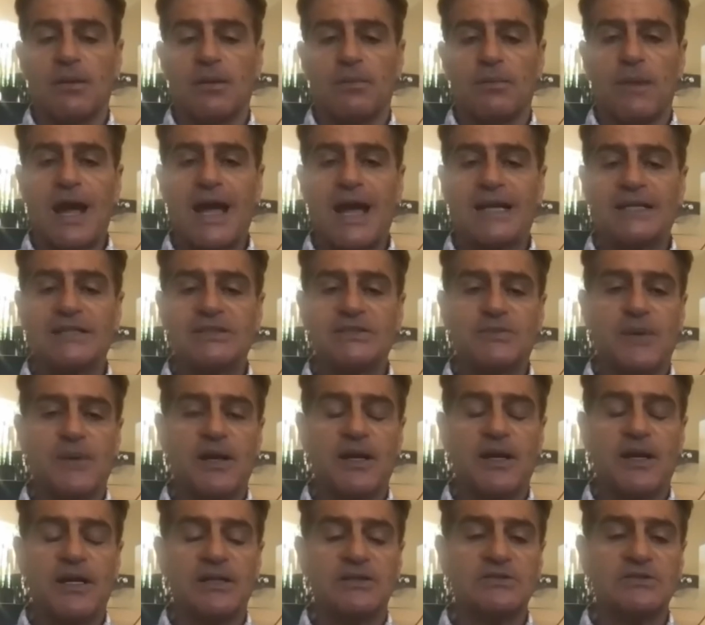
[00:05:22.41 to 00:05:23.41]
My
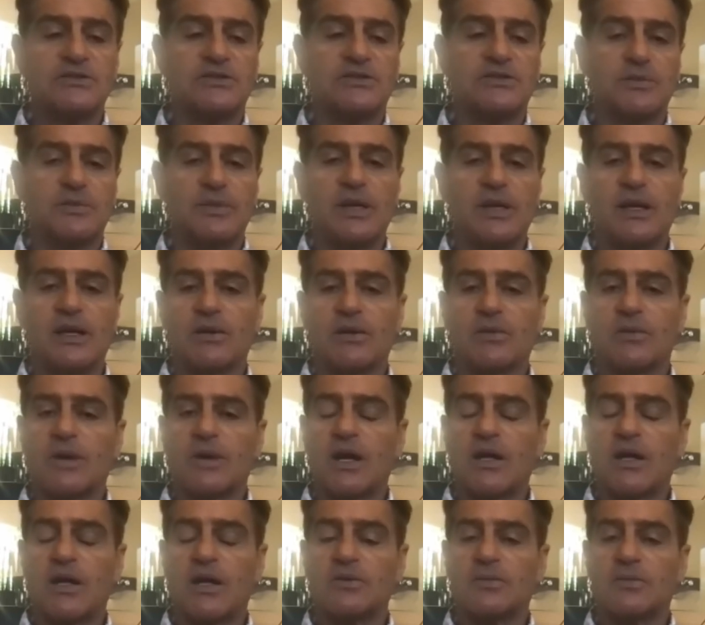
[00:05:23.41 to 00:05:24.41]
experience of being
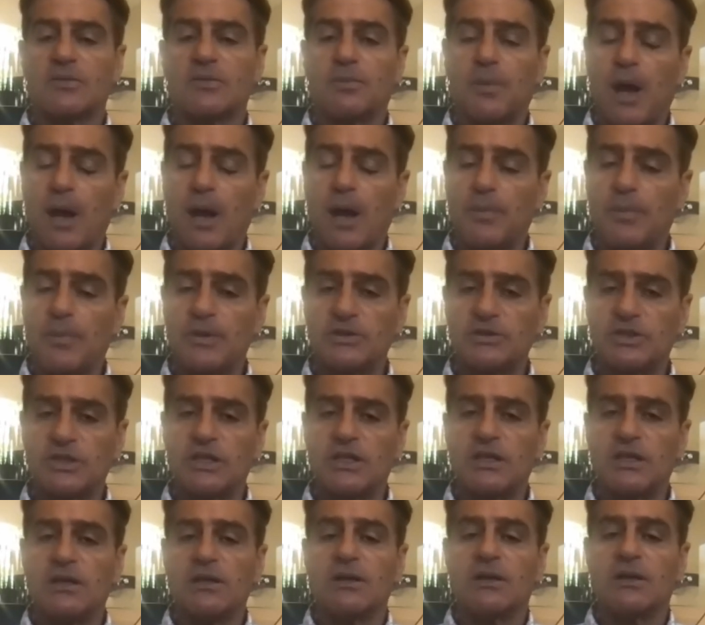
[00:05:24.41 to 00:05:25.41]
around
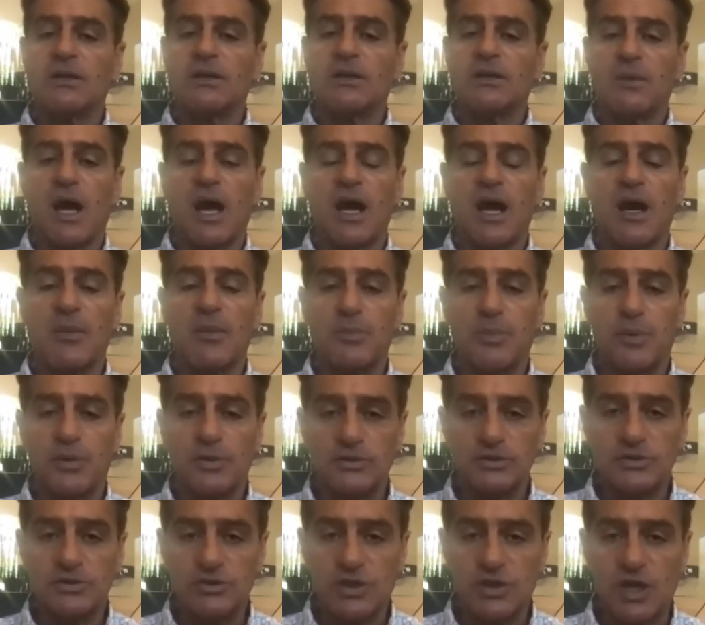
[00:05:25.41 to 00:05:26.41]
Papaji, uh,
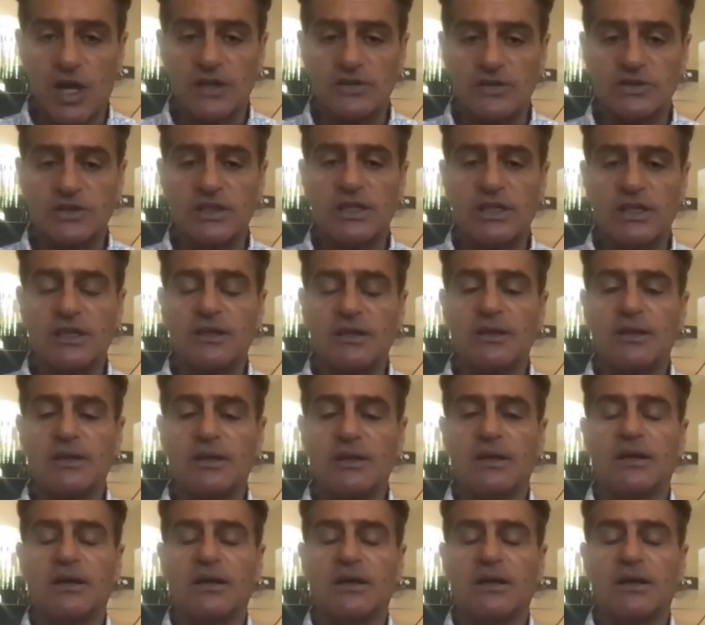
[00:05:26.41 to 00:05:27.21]
Punjaji,